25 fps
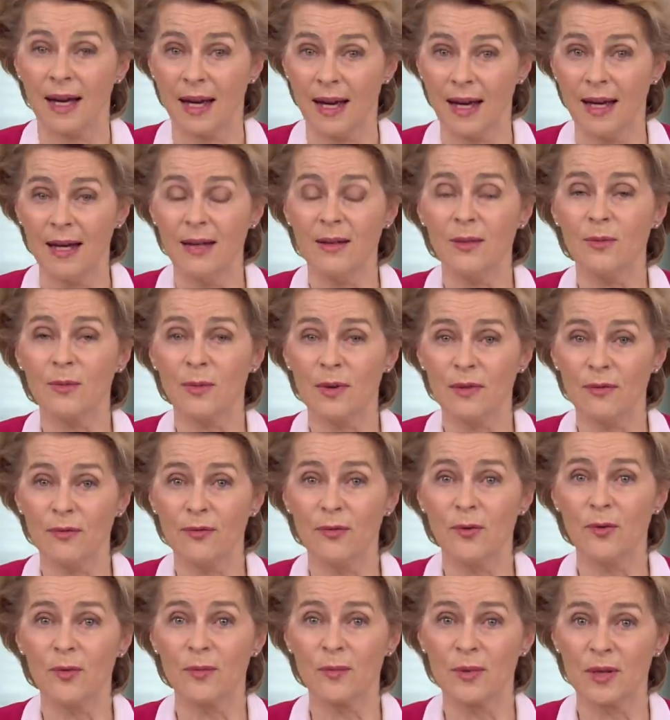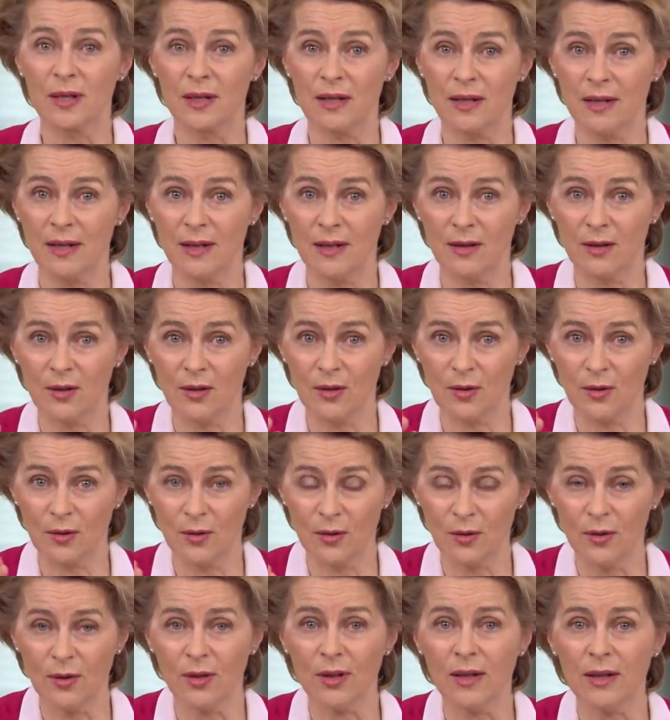and reforms need
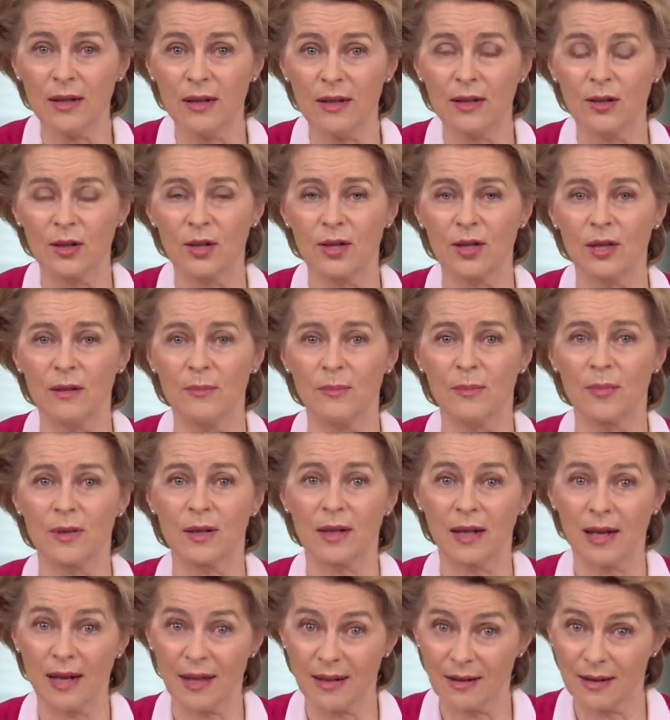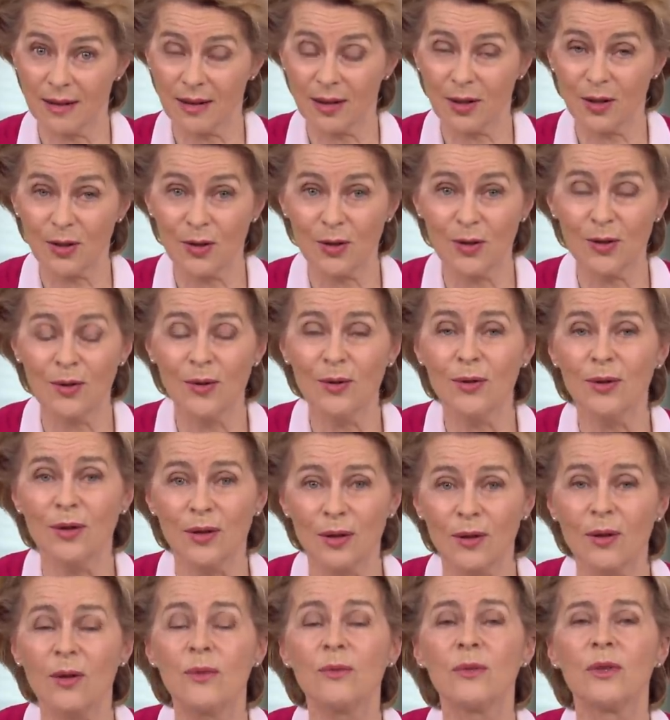your leadership and
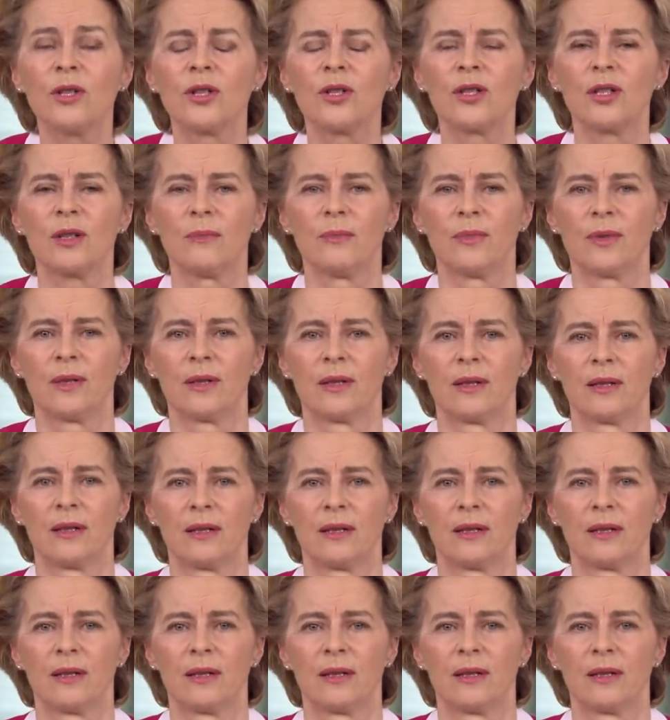your ownership.